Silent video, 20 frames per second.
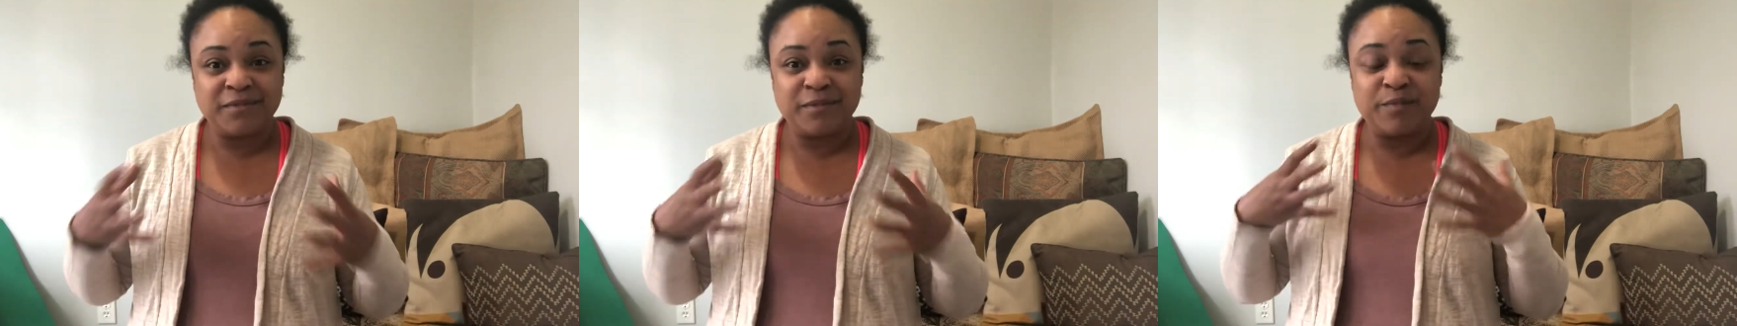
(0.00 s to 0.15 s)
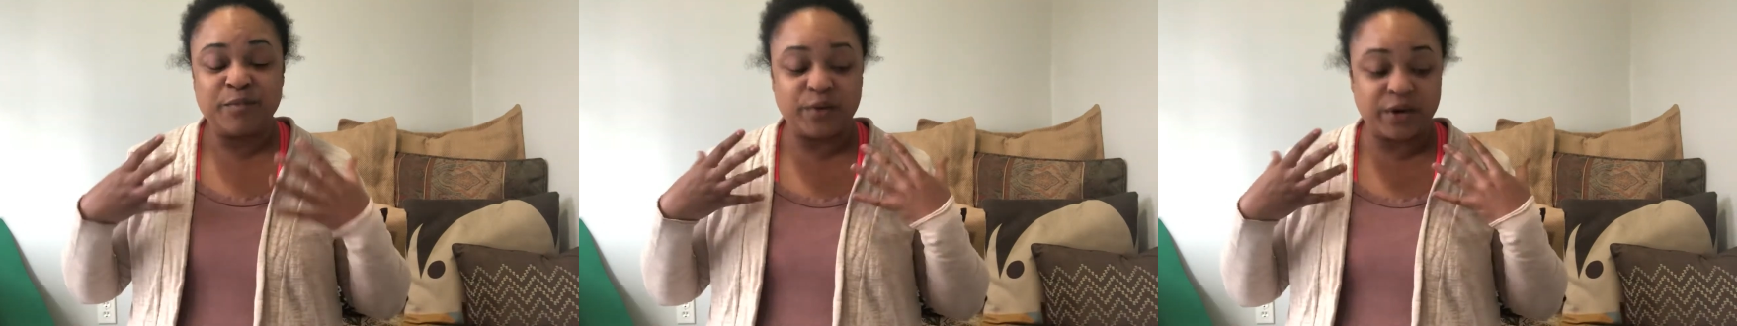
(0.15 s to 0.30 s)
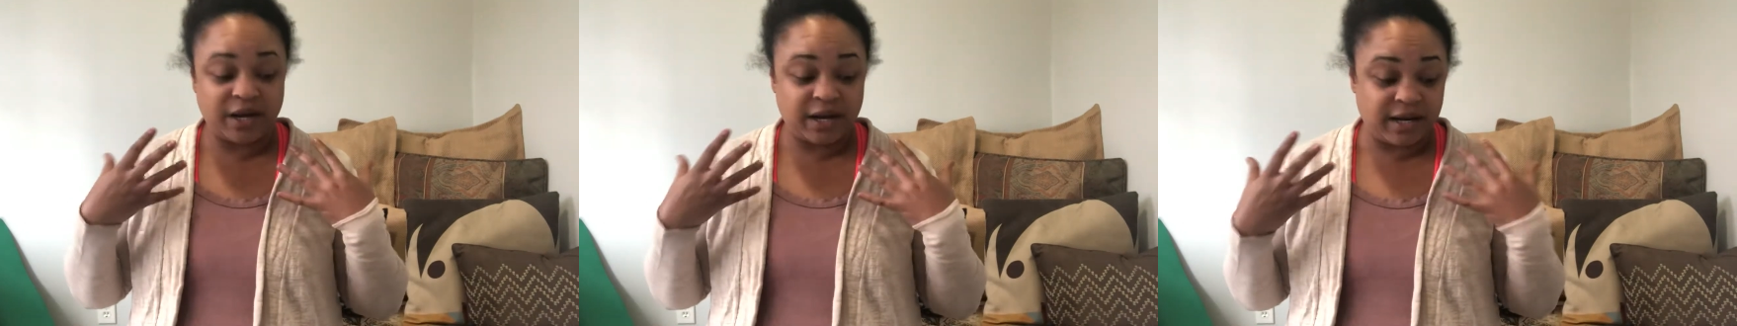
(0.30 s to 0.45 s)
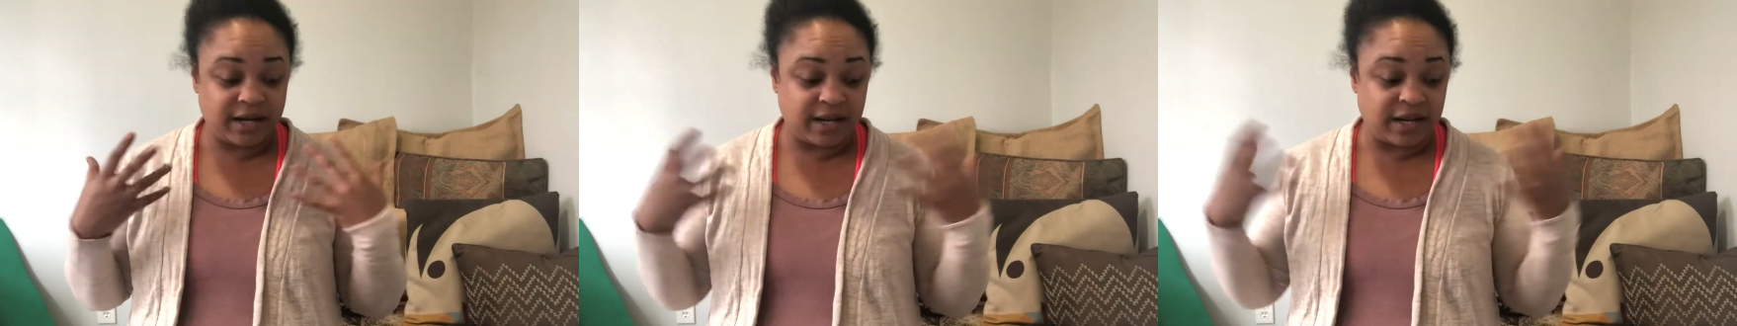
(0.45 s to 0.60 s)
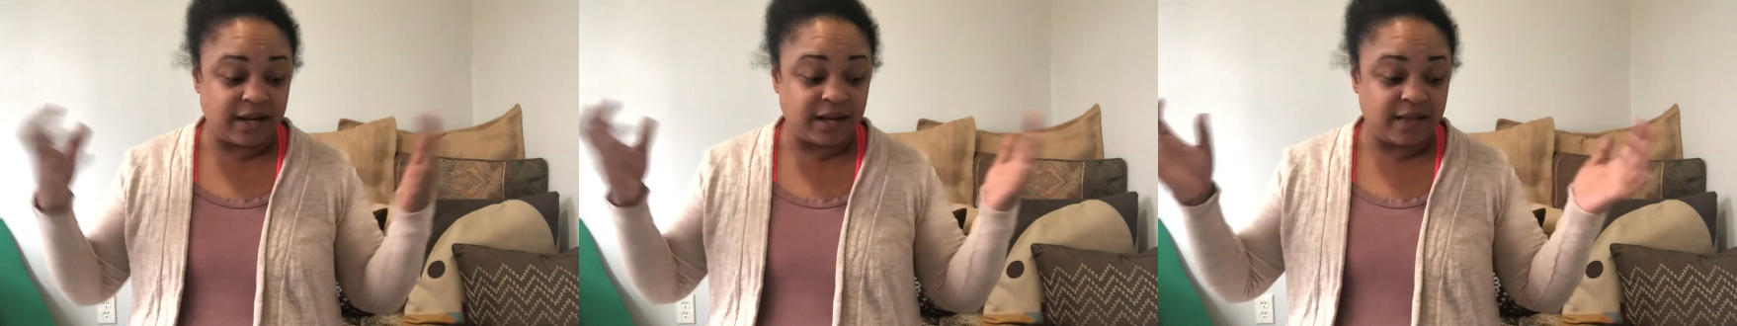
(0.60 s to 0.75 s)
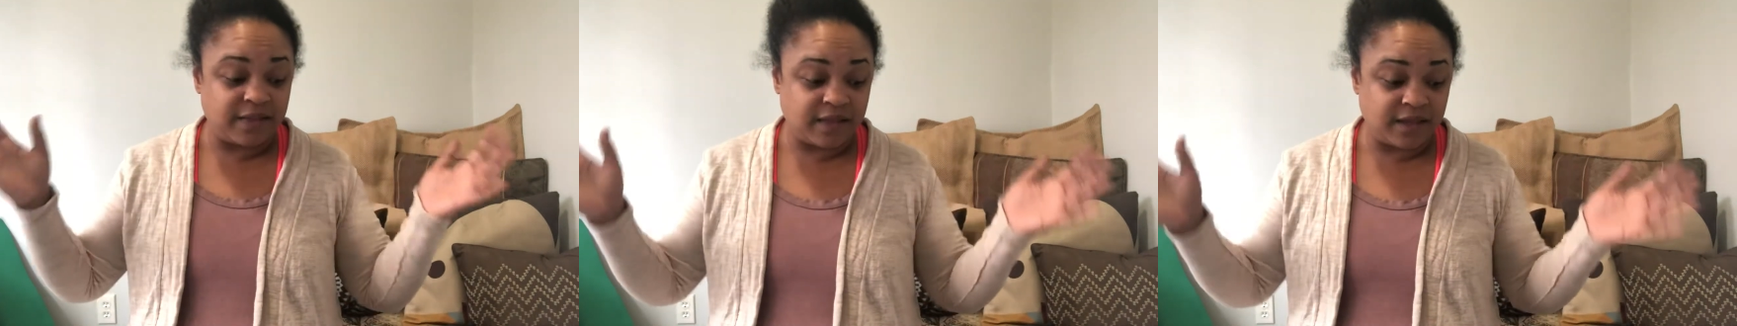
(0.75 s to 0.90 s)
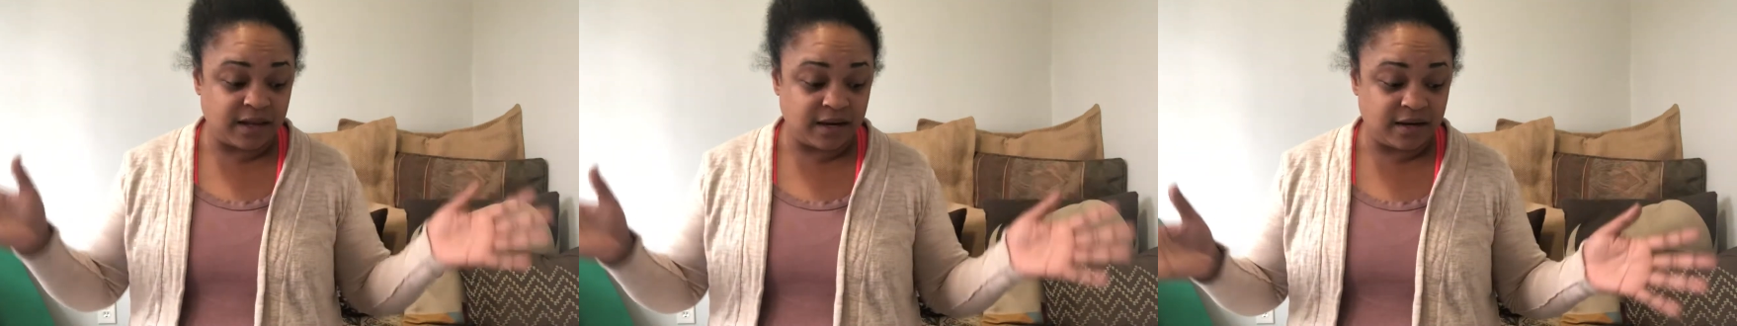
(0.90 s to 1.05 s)
Bring it
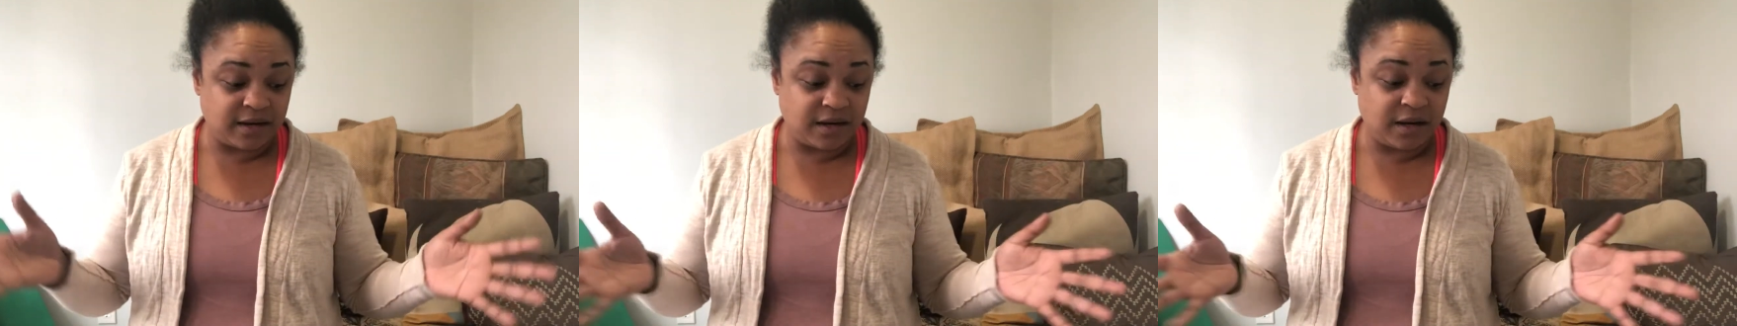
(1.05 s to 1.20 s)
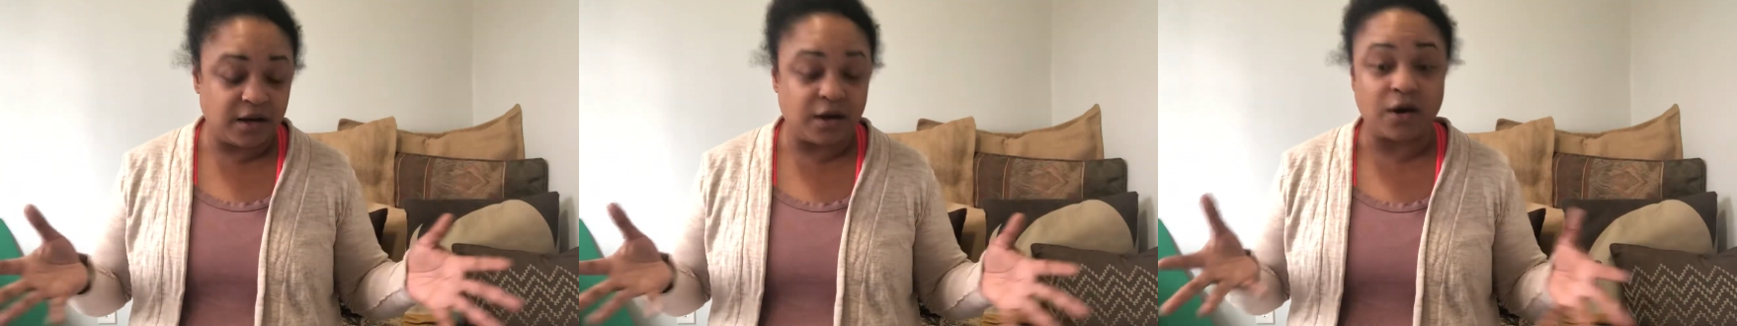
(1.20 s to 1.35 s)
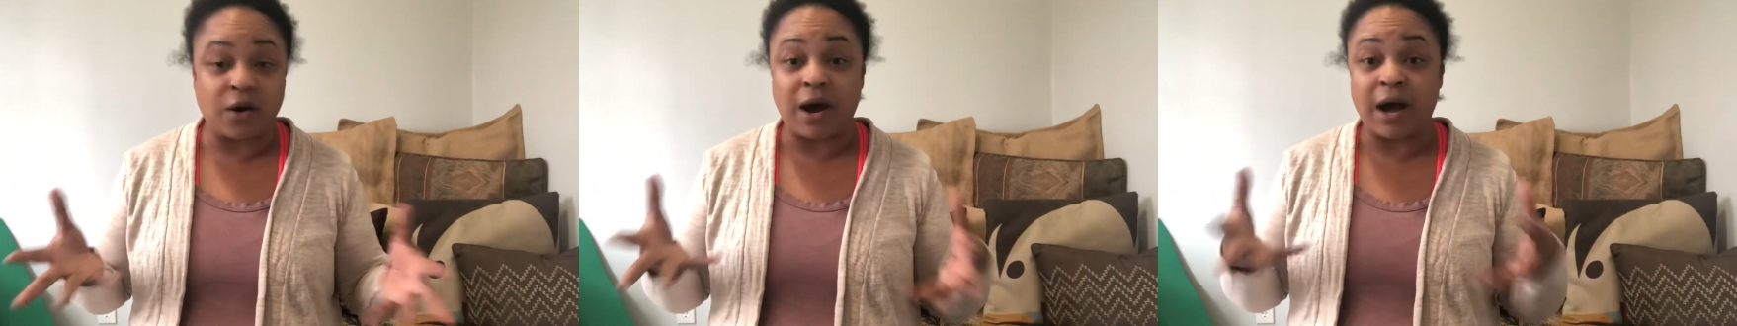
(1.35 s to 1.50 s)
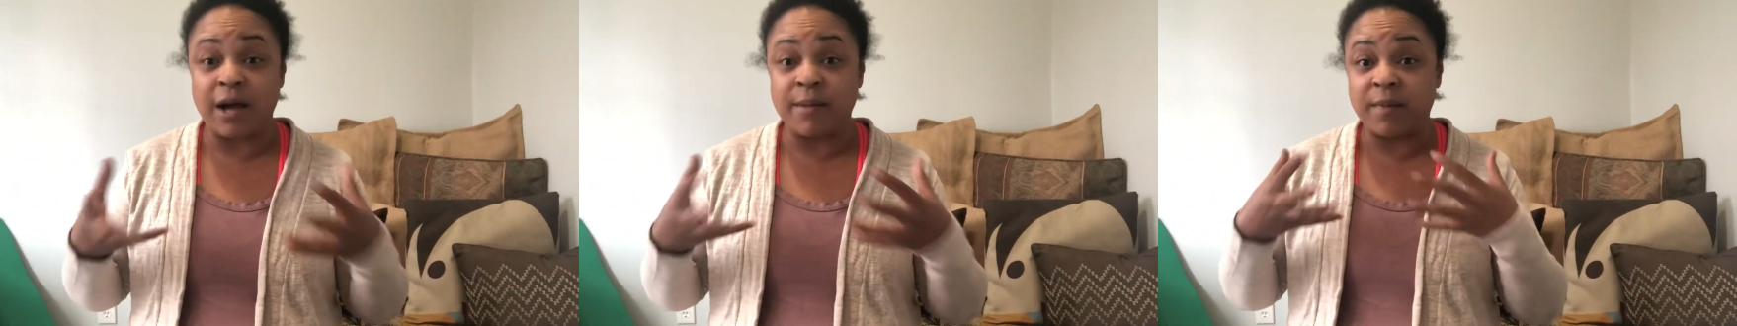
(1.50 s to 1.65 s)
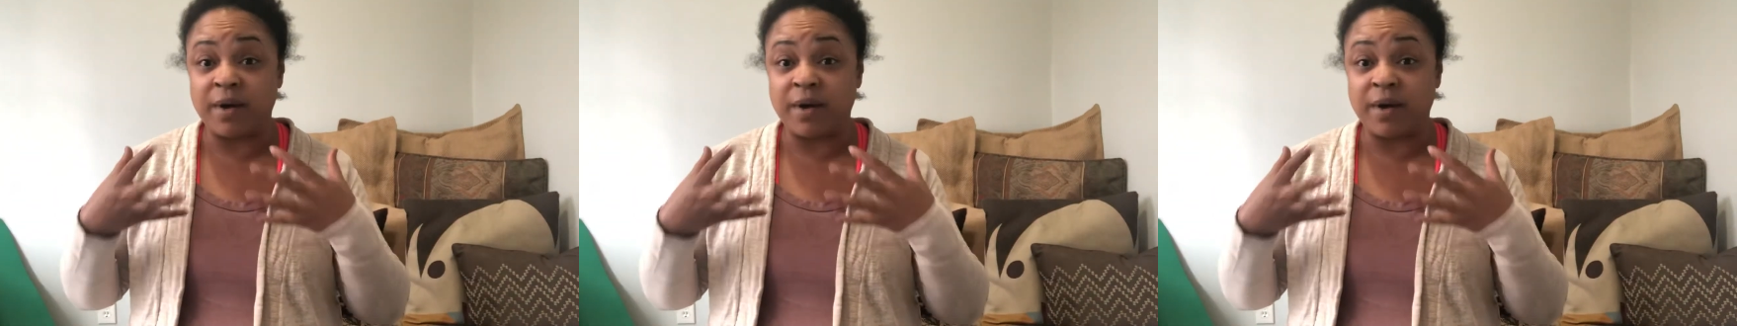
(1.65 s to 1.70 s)
in, then, I